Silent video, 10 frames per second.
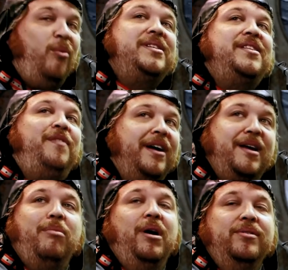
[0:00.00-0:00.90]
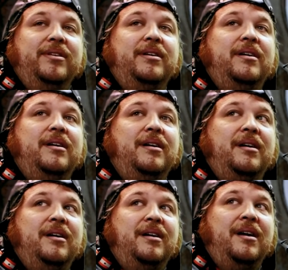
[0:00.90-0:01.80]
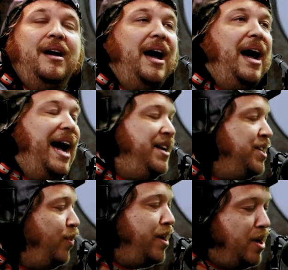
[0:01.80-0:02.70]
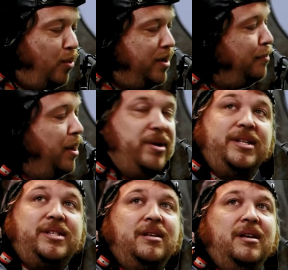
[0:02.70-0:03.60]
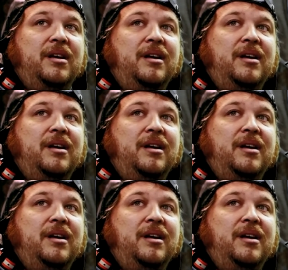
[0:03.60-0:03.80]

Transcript: was the fucking boat? I just want to know where the boat is. Look.